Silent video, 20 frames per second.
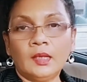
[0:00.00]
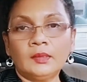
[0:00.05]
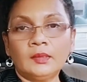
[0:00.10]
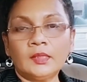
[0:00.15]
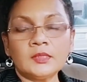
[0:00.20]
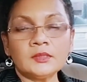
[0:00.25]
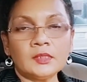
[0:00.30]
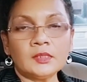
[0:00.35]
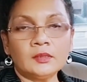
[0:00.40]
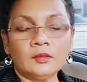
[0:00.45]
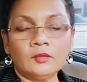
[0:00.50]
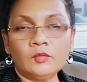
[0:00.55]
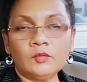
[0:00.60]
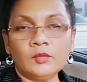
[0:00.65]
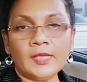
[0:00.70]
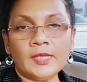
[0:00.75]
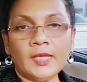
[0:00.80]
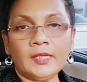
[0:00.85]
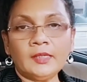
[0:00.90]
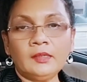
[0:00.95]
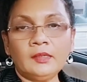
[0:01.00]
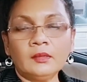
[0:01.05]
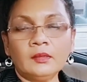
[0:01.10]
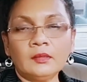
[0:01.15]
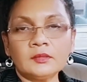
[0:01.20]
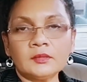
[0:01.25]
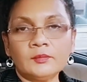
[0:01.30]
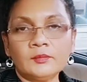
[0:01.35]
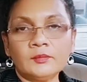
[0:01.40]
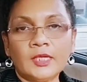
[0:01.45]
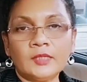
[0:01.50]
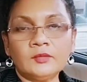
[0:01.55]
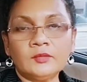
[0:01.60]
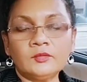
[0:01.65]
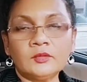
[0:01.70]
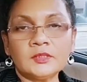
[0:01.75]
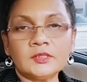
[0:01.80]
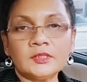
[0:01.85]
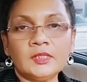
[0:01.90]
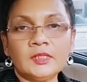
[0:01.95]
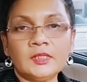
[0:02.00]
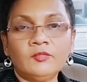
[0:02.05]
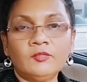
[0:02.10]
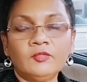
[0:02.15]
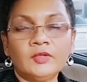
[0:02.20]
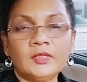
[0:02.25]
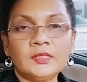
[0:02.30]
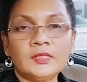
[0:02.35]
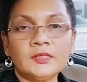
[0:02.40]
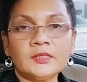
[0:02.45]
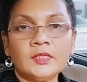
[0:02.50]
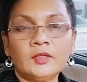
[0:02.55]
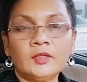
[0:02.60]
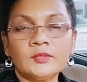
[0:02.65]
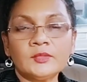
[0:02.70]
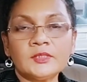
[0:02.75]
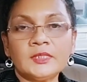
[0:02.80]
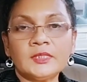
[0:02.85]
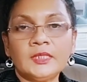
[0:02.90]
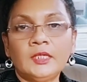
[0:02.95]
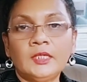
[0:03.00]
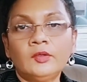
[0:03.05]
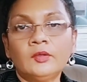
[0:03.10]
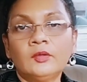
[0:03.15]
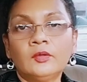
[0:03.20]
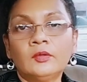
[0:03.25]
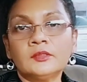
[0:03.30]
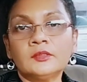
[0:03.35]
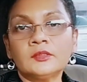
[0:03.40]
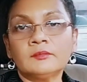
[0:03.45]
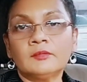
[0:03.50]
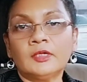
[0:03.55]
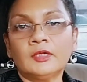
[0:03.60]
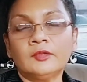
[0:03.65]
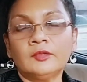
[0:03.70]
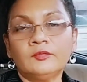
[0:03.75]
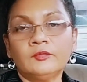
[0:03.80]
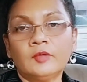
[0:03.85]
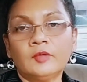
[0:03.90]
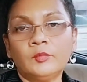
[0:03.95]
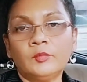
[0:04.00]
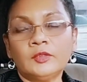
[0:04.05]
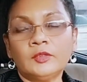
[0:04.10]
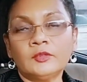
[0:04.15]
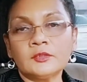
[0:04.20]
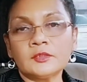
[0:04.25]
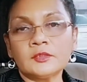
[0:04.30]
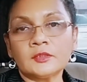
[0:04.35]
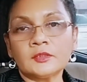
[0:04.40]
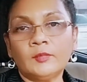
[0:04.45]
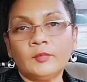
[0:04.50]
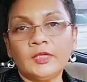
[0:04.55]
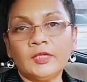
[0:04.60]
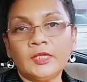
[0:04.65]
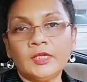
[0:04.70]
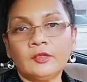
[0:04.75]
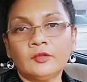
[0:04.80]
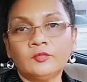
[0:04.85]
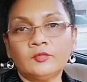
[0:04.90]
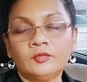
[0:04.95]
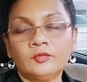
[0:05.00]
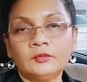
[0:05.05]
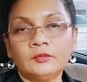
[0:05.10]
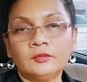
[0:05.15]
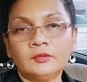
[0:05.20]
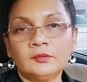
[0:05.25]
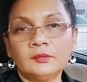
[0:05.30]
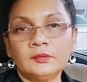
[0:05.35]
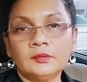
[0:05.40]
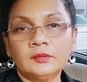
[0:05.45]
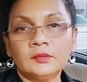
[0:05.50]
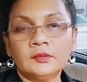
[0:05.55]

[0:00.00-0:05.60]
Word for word: That's not a good idea. Sometimes those same friends end up stealing your husband from you, so be careful.